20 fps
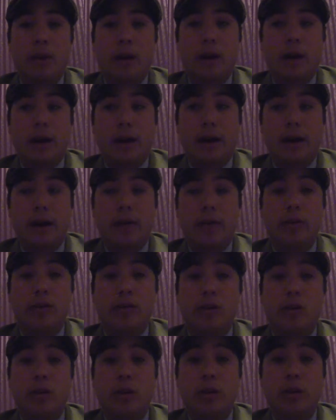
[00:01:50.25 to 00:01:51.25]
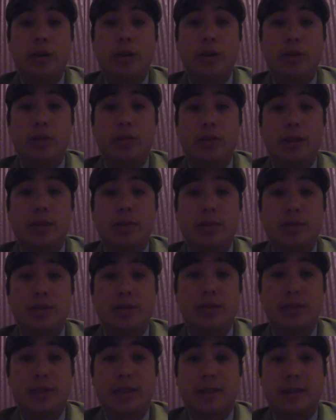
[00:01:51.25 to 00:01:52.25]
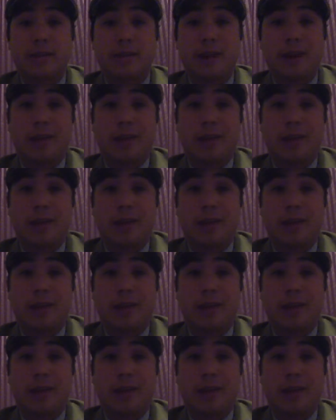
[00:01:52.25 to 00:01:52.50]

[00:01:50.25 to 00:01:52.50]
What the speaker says: Arizona in 2006.